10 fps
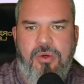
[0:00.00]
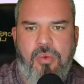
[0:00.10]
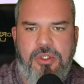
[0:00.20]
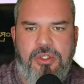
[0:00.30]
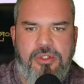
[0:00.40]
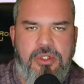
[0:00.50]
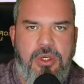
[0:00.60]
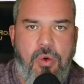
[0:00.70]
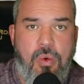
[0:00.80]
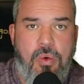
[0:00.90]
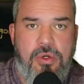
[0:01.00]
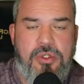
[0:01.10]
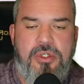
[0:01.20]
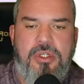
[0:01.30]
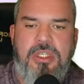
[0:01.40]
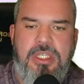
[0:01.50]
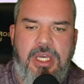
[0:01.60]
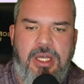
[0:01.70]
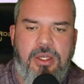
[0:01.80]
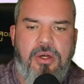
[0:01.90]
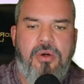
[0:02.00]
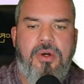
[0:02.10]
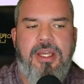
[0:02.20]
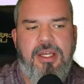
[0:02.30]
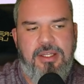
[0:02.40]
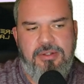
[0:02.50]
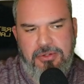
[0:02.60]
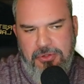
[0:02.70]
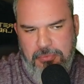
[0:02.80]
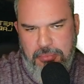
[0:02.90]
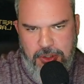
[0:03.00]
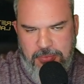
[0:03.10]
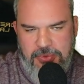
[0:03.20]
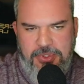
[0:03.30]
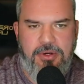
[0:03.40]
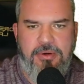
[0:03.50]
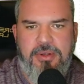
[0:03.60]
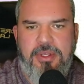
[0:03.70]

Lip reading: which is the orange, the yellow, and the purple here.